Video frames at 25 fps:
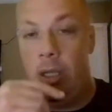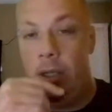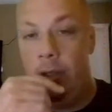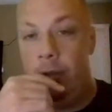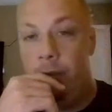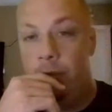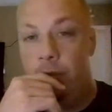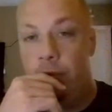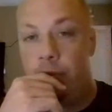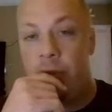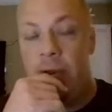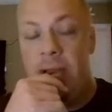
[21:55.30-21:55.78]

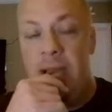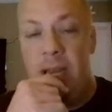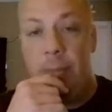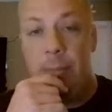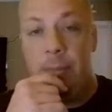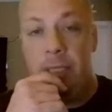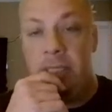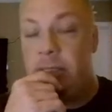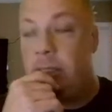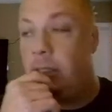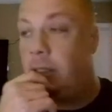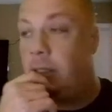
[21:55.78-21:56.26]
training
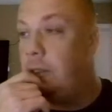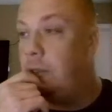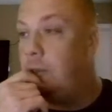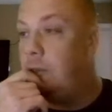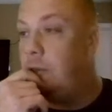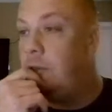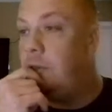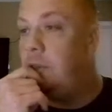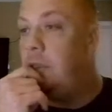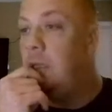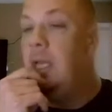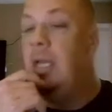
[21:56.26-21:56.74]

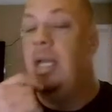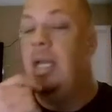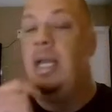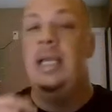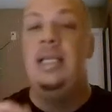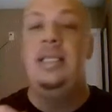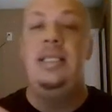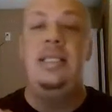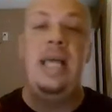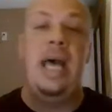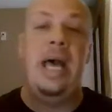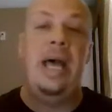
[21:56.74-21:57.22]
materials,
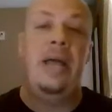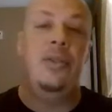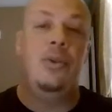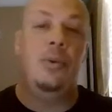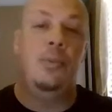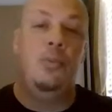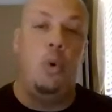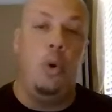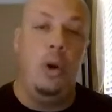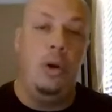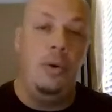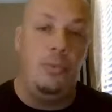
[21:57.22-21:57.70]
is that
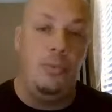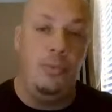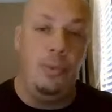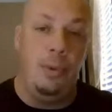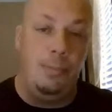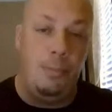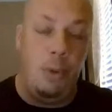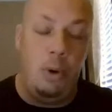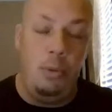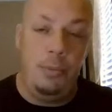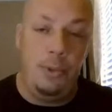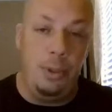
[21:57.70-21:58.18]

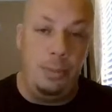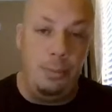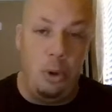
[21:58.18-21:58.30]
the